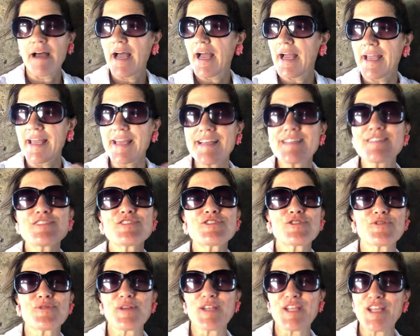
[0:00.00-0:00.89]
a
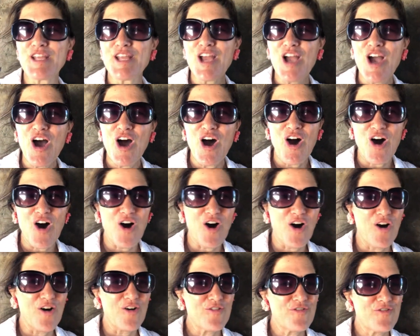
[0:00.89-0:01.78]
history
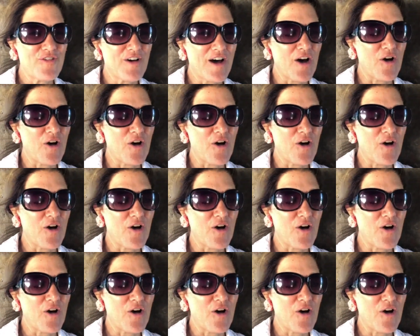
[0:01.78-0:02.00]
of